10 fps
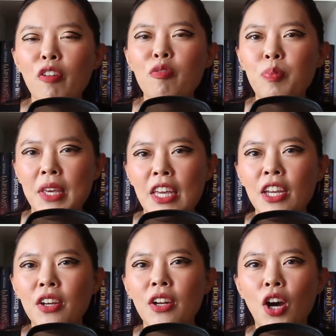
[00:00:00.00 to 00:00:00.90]
of
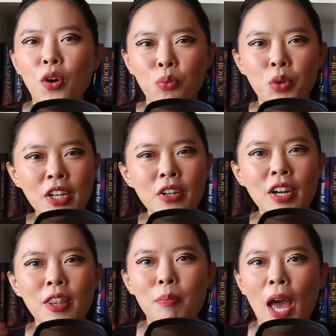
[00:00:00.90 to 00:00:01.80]
being a reader
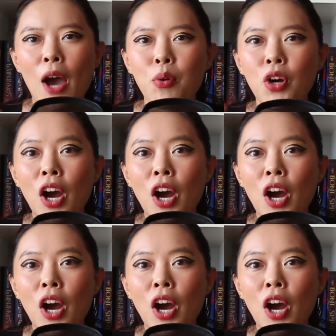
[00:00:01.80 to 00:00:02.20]
and the power